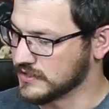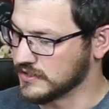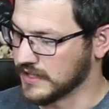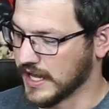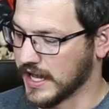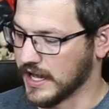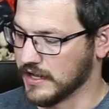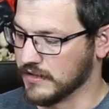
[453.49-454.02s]

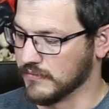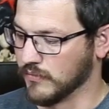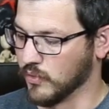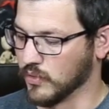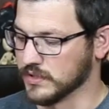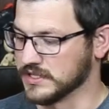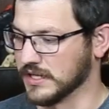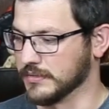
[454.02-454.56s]
to add
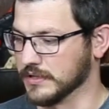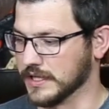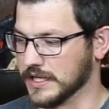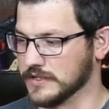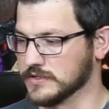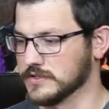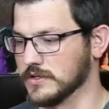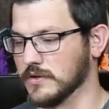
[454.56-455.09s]
more double
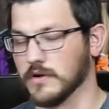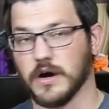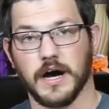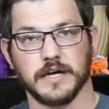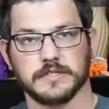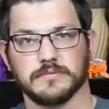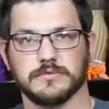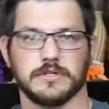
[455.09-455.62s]
A's. So
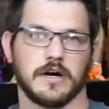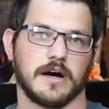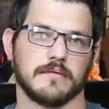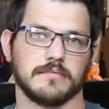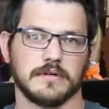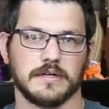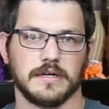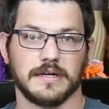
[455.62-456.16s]
awesome
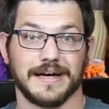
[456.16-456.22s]
job.